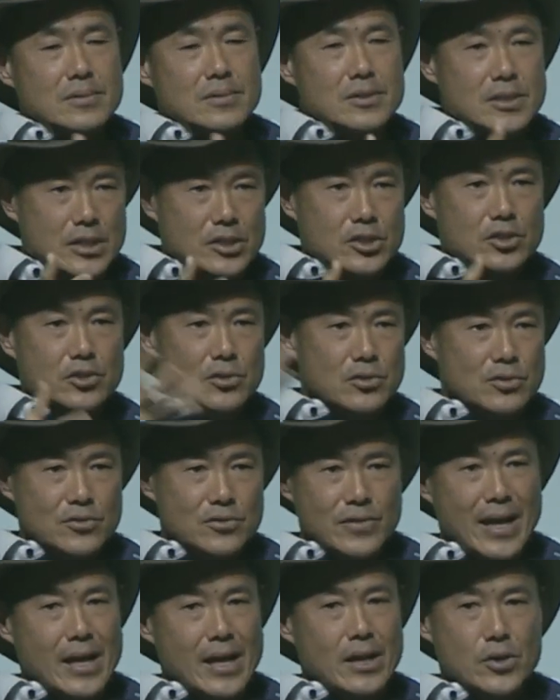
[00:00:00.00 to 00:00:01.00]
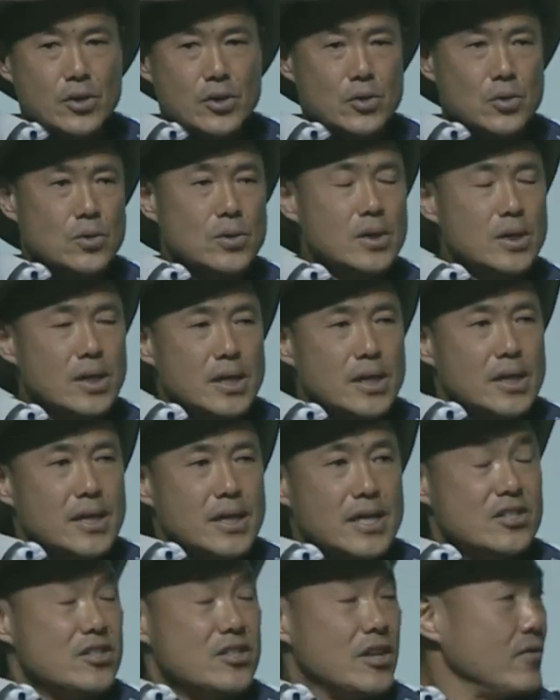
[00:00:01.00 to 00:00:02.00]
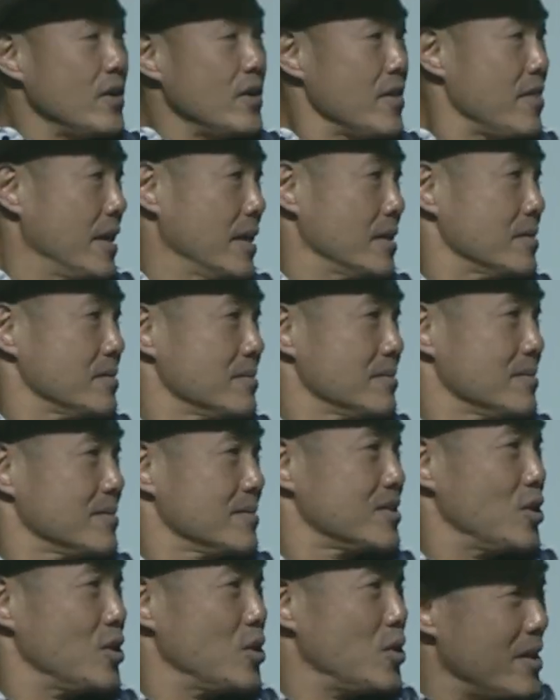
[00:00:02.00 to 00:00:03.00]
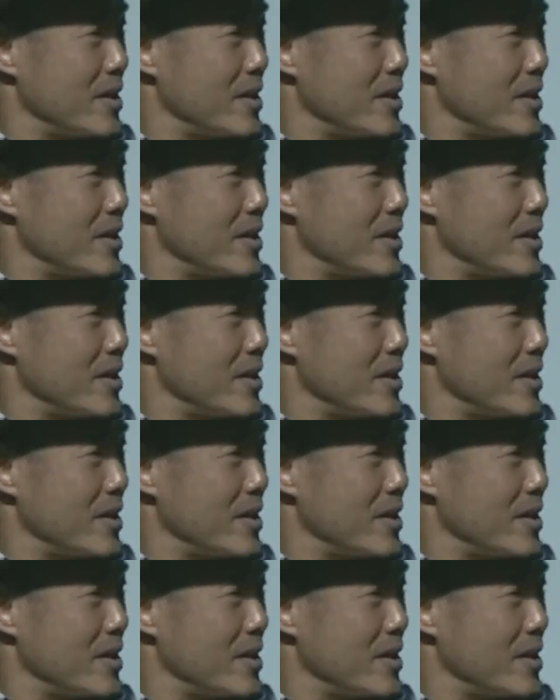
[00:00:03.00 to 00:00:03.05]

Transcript: digital value, it's everything. So I